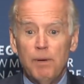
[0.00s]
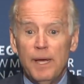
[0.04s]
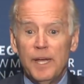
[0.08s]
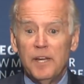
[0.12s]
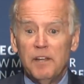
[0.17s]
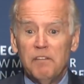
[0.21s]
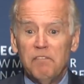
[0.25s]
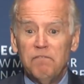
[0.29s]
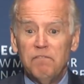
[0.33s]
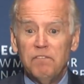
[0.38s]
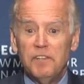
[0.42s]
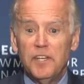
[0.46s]

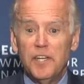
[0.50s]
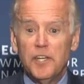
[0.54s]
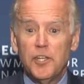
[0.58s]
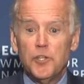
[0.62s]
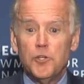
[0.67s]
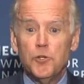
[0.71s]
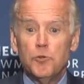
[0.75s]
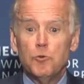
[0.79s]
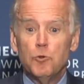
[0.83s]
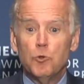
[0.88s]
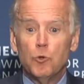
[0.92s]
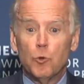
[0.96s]
benefited
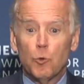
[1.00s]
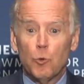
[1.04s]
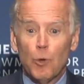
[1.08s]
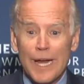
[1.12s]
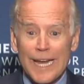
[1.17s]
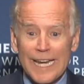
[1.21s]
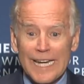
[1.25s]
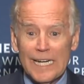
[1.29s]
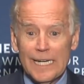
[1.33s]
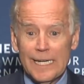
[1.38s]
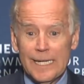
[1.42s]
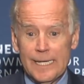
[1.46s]
you
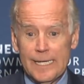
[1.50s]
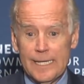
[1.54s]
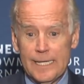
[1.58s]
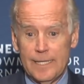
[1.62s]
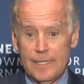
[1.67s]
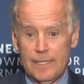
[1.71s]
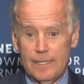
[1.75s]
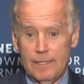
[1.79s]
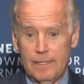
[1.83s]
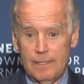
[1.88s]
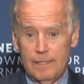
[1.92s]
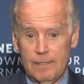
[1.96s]

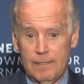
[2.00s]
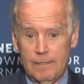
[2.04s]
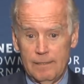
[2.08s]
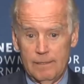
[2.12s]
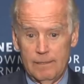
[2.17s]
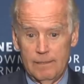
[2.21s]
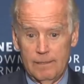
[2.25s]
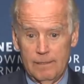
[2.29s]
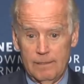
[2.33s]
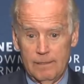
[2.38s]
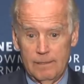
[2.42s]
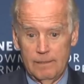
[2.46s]
greatly,
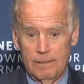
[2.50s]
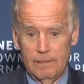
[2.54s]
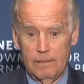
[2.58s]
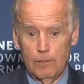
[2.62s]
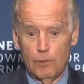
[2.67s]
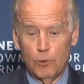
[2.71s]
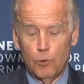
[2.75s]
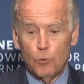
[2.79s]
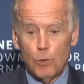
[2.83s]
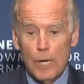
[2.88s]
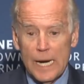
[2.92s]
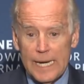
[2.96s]

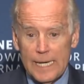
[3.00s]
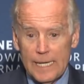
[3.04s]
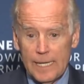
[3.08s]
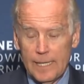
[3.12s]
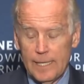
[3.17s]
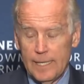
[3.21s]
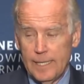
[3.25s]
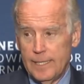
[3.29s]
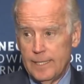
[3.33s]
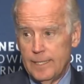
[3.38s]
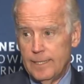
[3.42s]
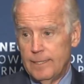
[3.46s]

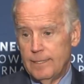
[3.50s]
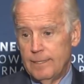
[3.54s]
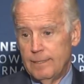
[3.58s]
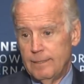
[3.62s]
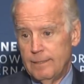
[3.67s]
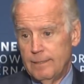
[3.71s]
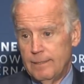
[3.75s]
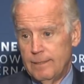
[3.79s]
greatly.